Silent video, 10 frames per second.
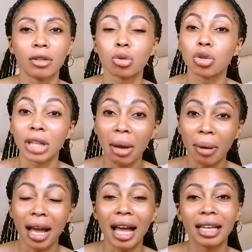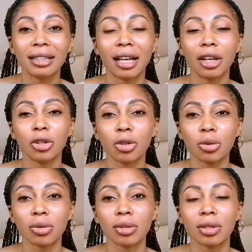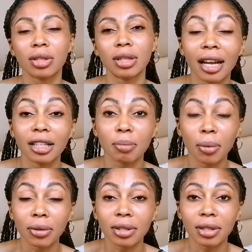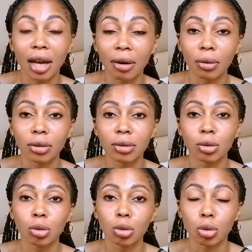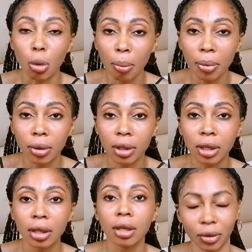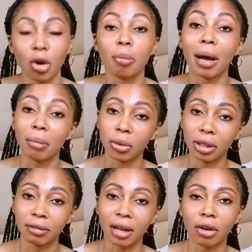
To shower, I either use the Clear Spots Carrot Soap or Palmolive